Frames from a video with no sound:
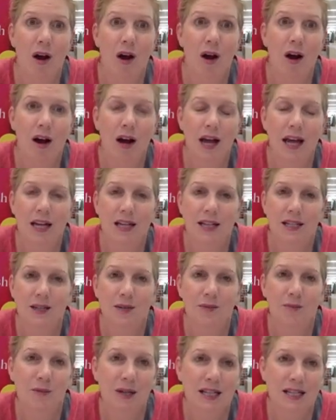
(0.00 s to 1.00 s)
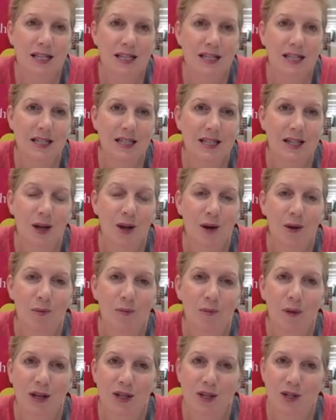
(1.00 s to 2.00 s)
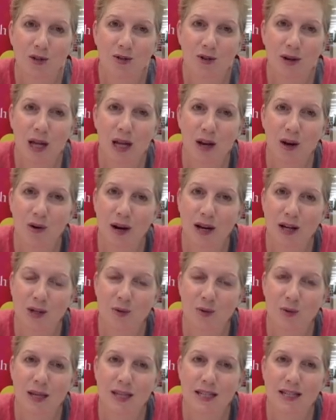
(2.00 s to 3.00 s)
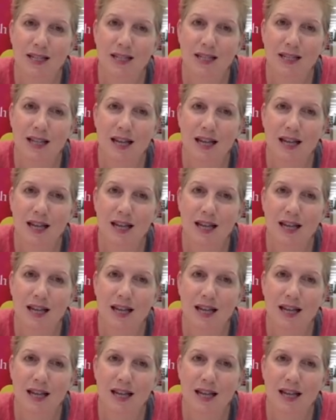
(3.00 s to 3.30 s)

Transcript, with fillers: I had completed my degree and graduated